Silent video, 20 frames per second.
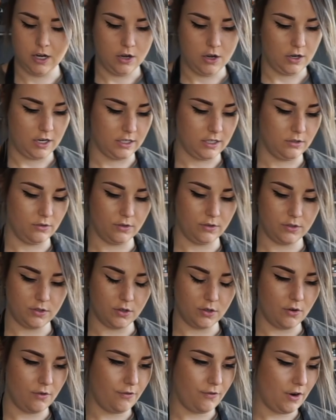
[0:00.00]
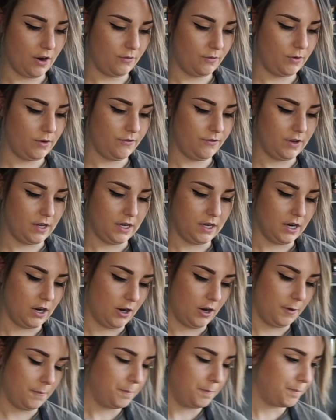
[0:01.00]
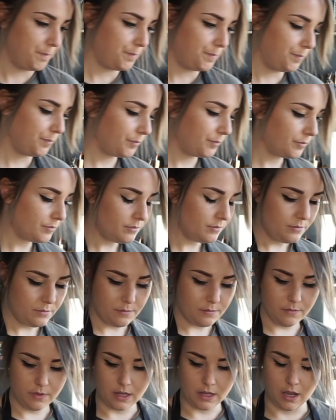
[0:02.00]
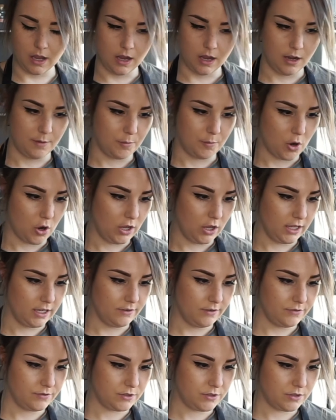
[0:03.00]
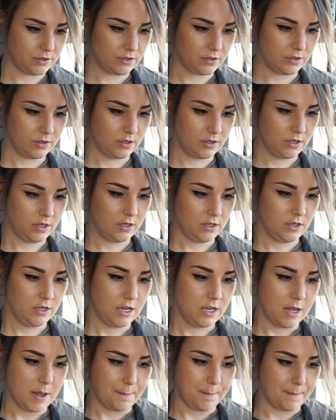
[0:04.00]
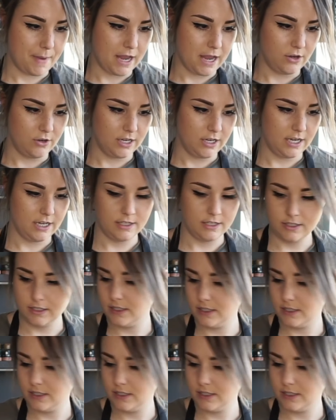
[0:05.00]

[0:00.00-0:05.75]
Okay, so, so far we've in there um, olives, mayonnaise,